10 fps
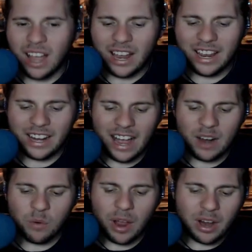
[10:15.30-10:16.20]
Getting
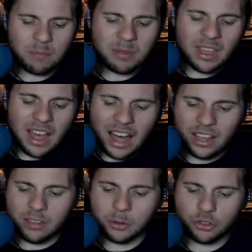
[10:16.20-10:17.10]
Irad up, I'll
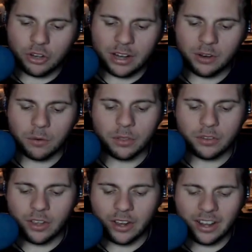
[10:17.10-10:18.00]
give him a shot here on the
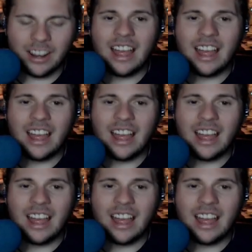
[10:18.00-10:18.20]
ticket.